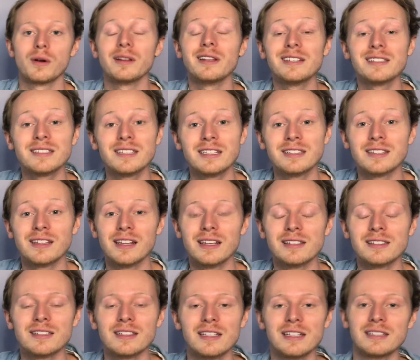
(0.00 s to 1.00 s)
listening to
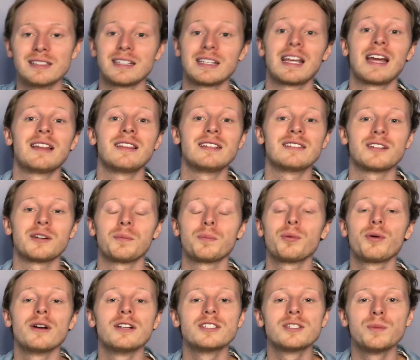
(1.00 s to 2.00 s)
this is, again, these are
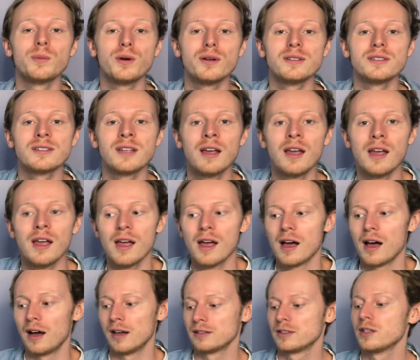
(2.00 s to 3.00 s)
principles.
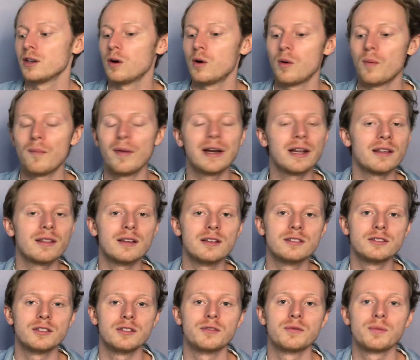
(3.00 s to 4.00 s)
So many of
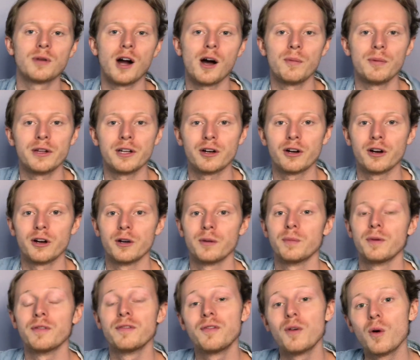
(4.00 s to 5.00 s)
these you've probably heard
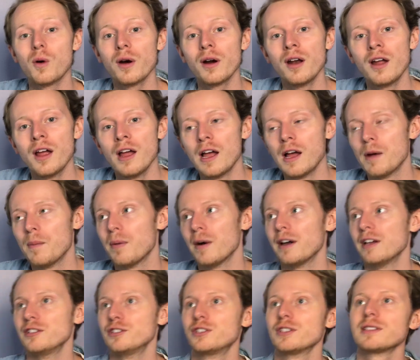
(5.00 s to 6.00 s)
before,
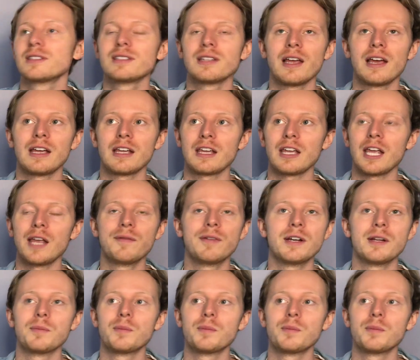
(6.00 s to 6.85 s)
but just like even in